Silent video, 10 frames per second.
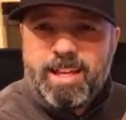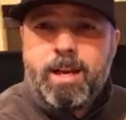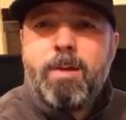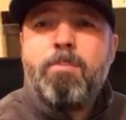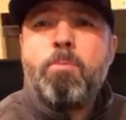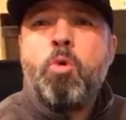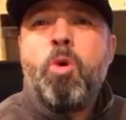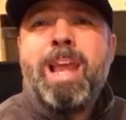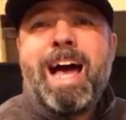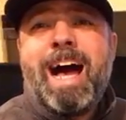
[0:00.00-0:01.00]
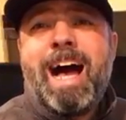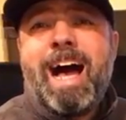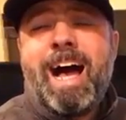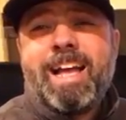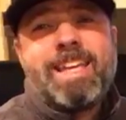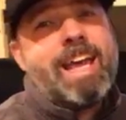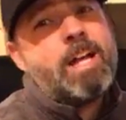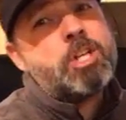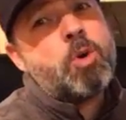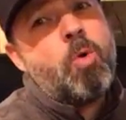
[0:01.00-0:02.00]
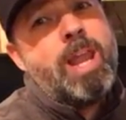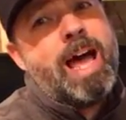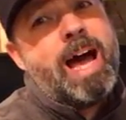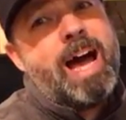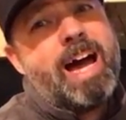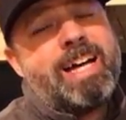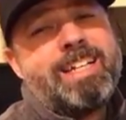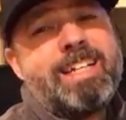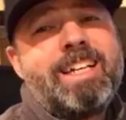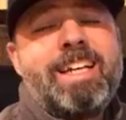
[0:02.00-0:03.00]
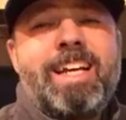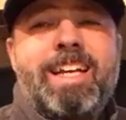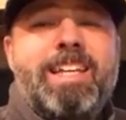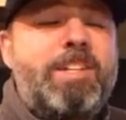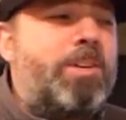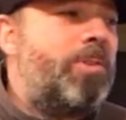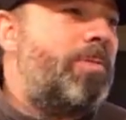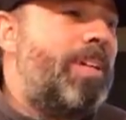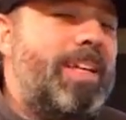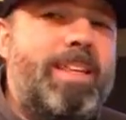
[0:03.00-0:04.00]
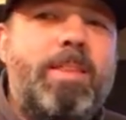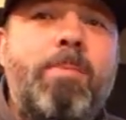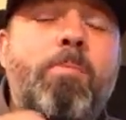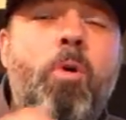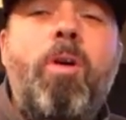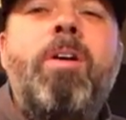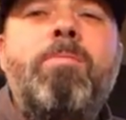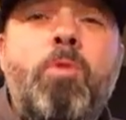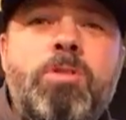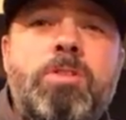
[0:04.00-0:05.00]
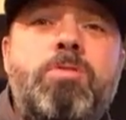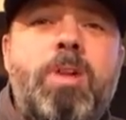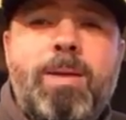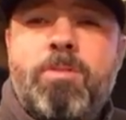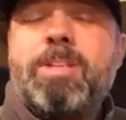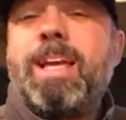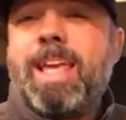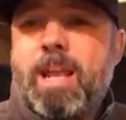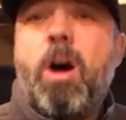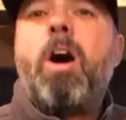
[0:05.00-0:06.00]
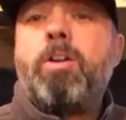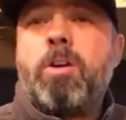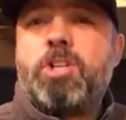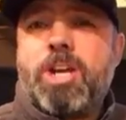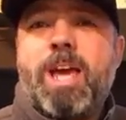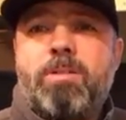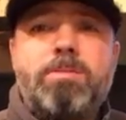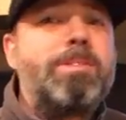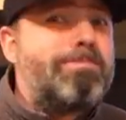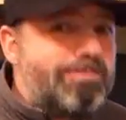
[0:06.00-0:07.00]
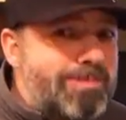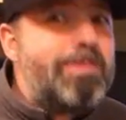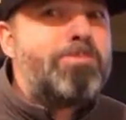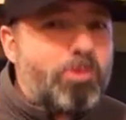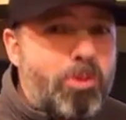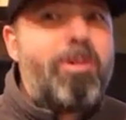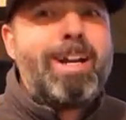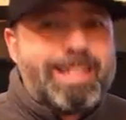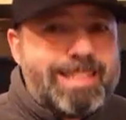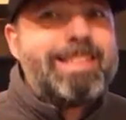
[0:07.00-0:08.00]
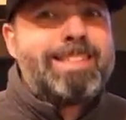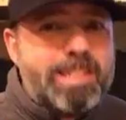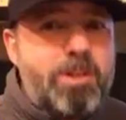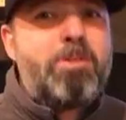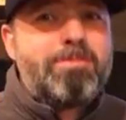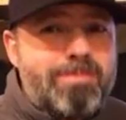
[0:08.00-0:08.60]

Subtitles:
moolah, cashola. You know, the more and more subscribers I get on our channel, the more I can, you know,